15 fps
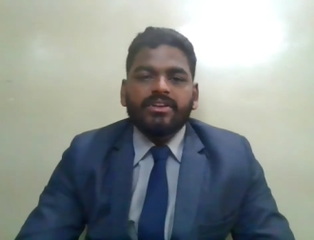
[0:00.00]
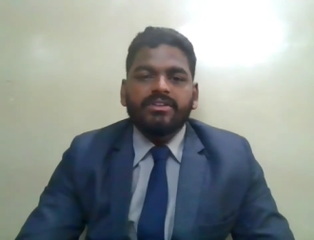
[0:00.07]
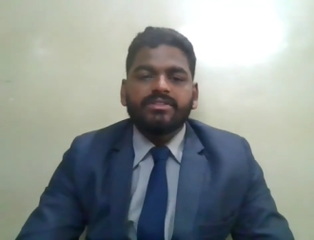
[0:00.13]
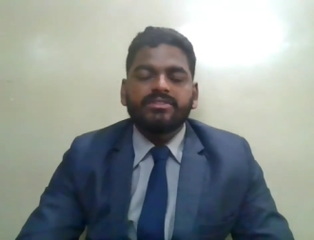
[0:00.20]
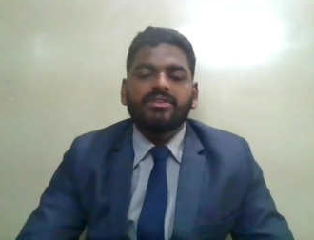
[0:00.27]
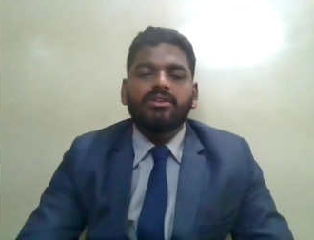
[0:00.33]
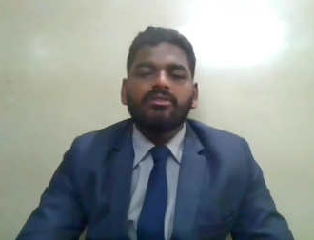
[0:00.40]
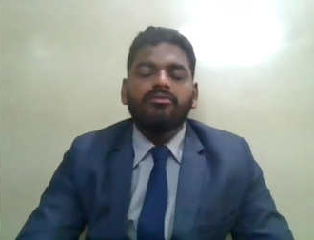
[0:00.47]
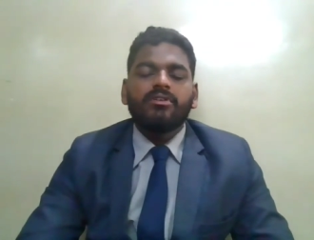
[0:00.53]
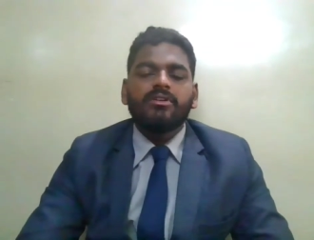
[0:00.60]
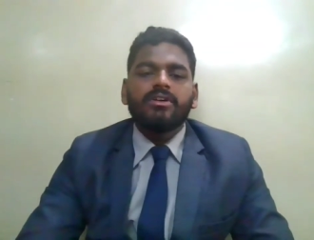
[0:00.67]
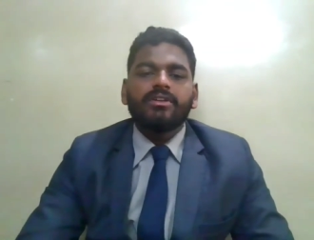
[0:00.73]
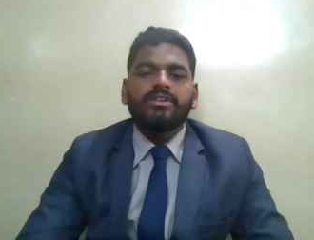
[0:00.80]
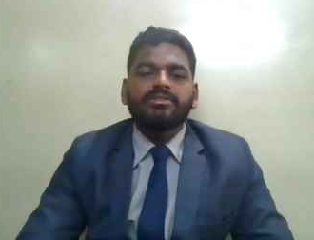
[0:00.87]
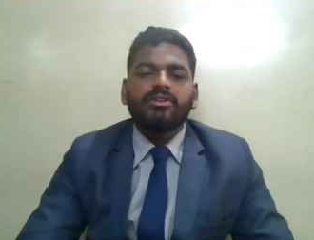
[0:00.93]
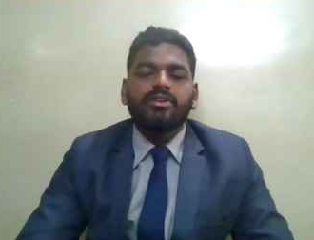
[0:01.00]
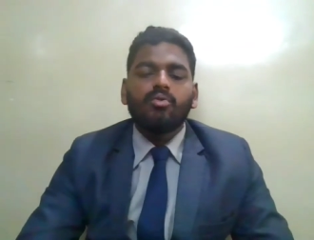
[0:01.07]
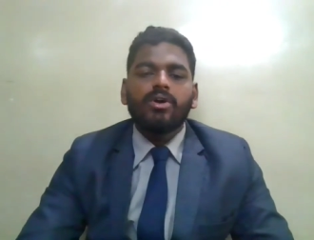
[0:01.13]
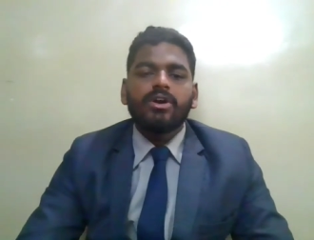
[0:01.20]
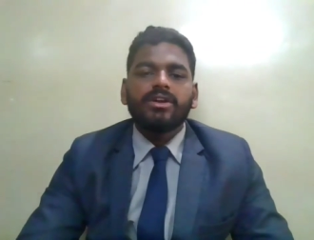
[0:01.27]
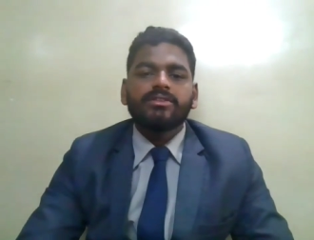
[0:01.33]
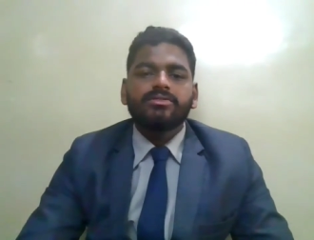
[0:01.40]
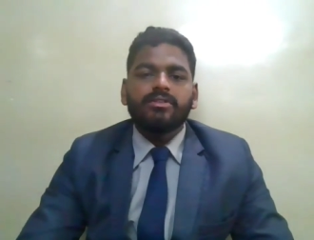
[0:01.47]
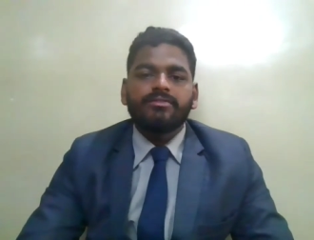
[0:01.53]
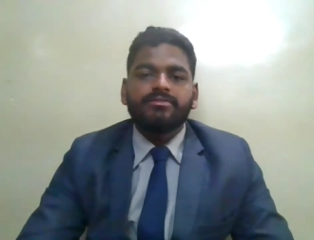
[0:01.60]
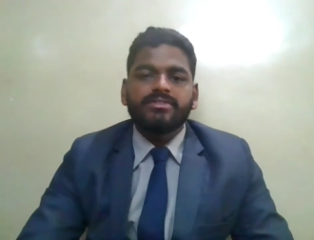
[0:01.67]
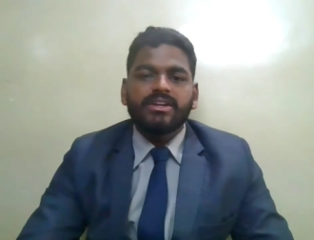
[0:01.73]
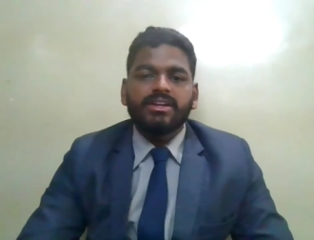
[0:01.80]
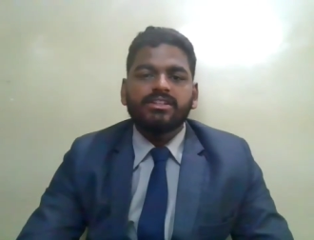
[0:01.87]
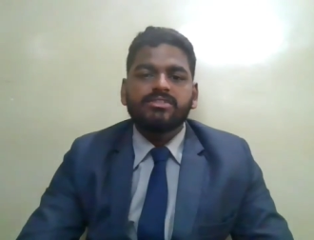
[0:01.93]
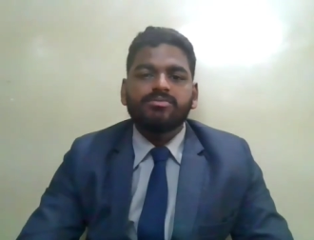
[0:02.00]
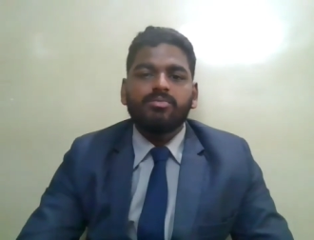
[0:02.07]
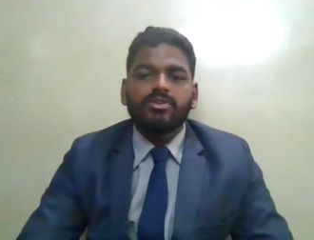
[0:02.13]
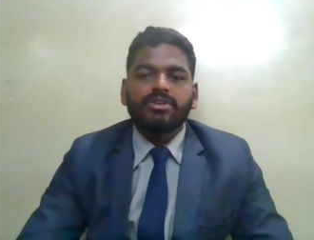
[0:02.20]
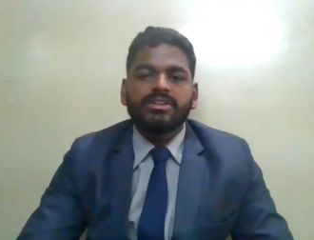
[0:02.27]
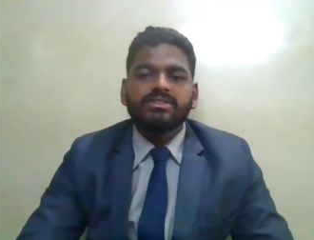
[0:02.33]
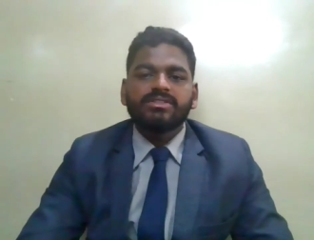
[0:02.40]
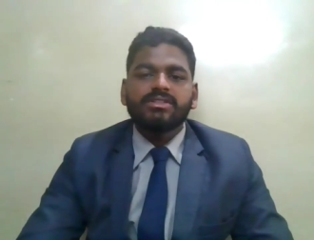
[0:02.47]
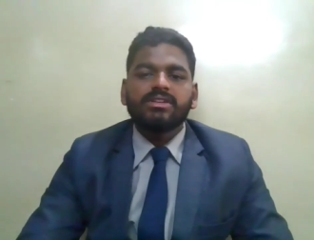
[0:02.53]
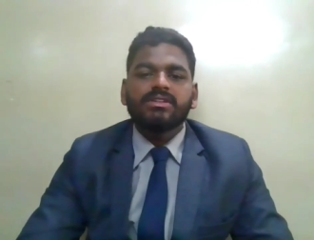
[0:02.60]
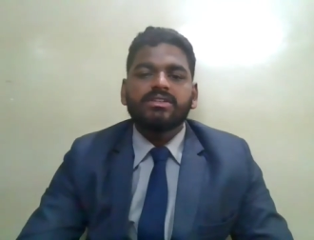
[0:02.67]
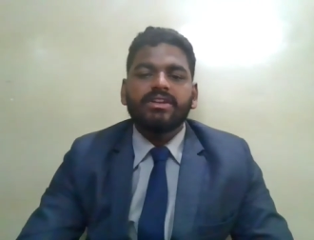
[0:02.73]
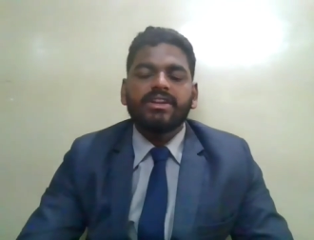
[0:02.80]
reservoirs of skills, potential,